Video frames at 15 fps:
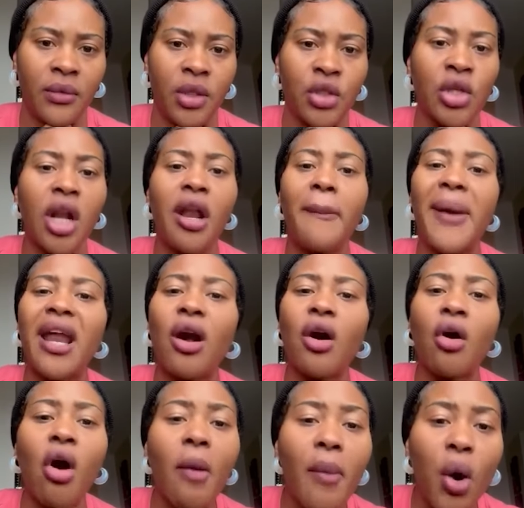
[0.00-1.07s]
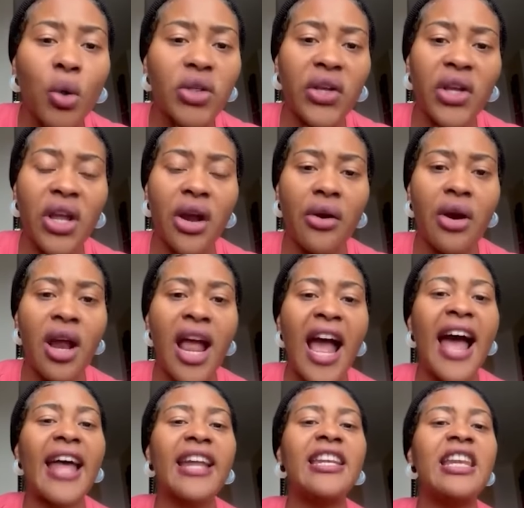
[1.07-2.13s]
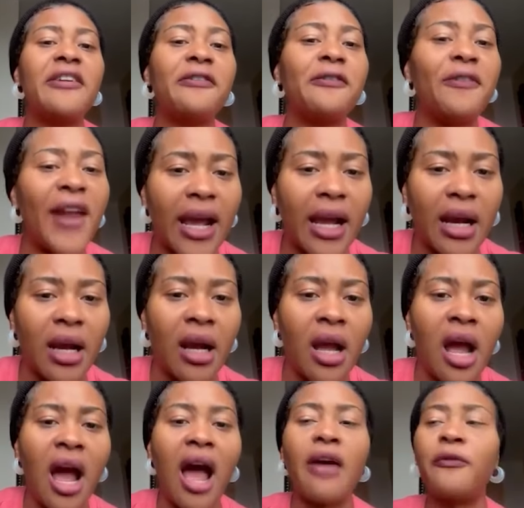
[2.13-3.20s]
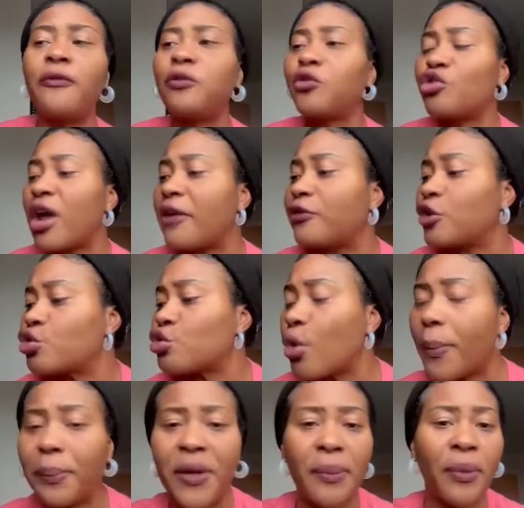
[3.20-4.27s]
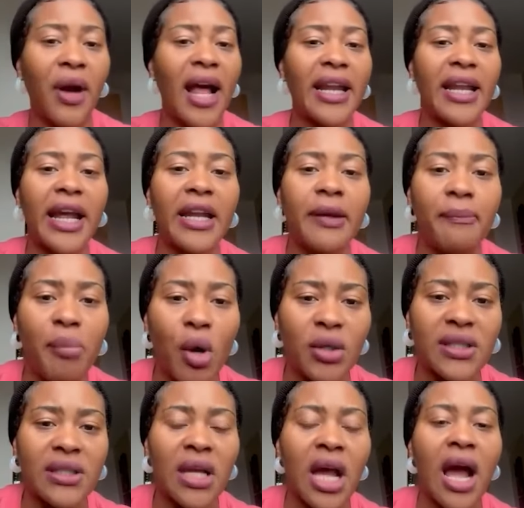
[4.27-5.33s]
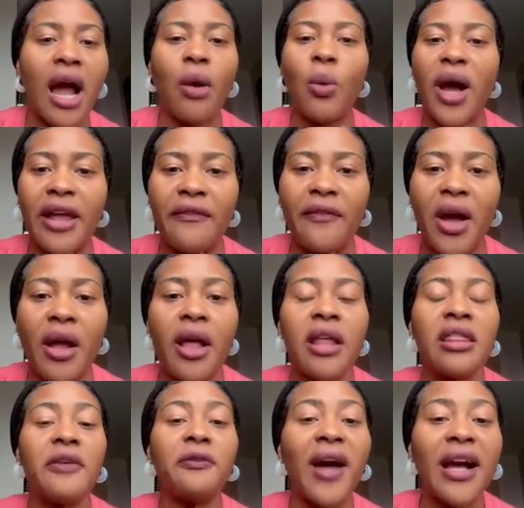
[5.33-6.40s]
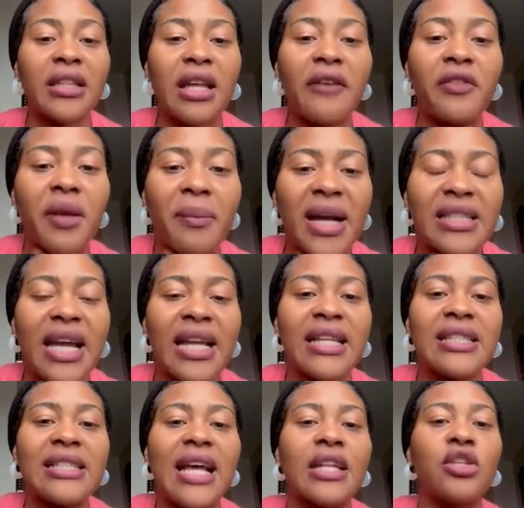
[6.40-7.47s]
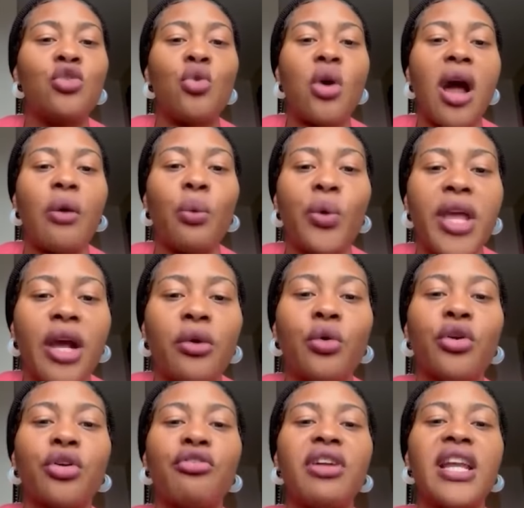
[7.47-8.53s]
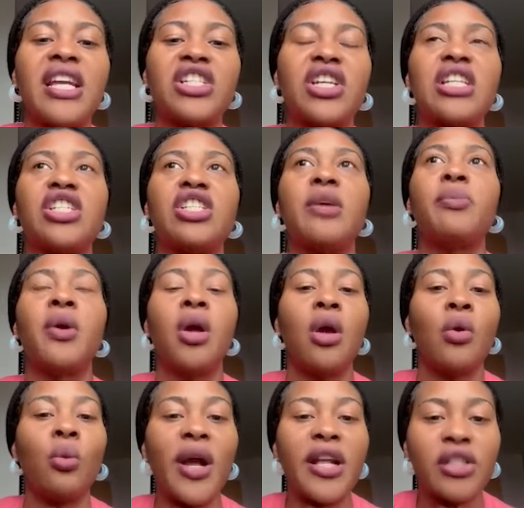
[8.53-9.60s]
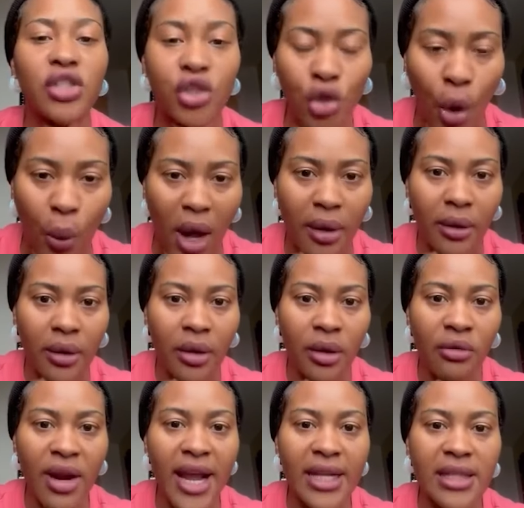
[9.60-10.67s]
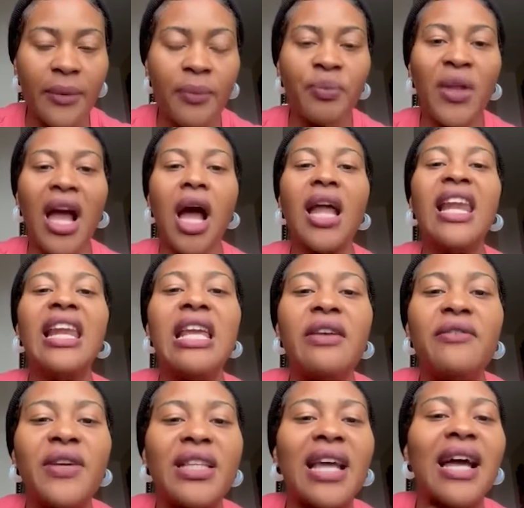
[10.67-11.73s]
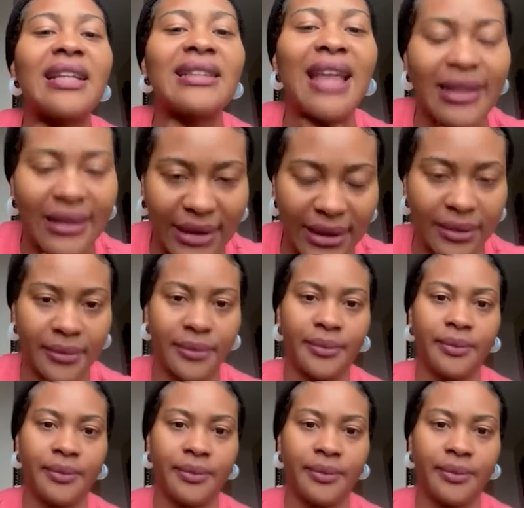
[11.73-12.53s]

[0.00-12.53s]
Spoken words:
So nobody come out here and deflect and try to throw people under the bus or whatever. The fact of the matter is that you and we and on a relationship went sour, right? And leave it at that.